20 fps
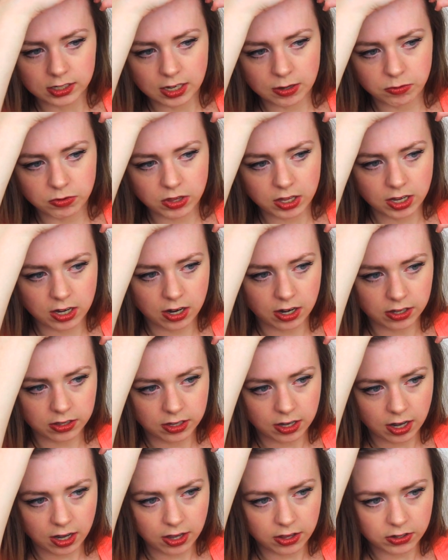same thing
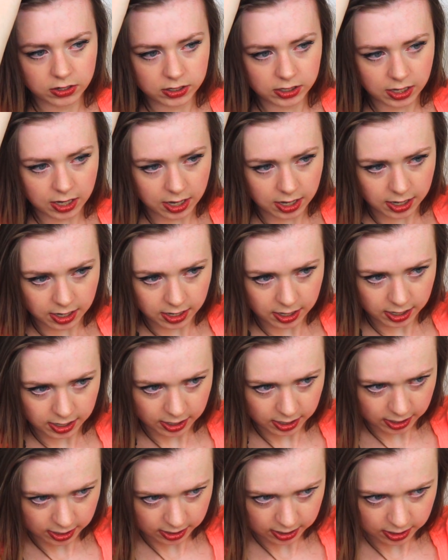on the other
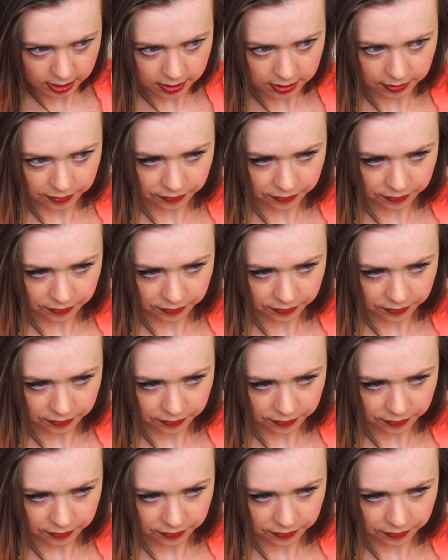side.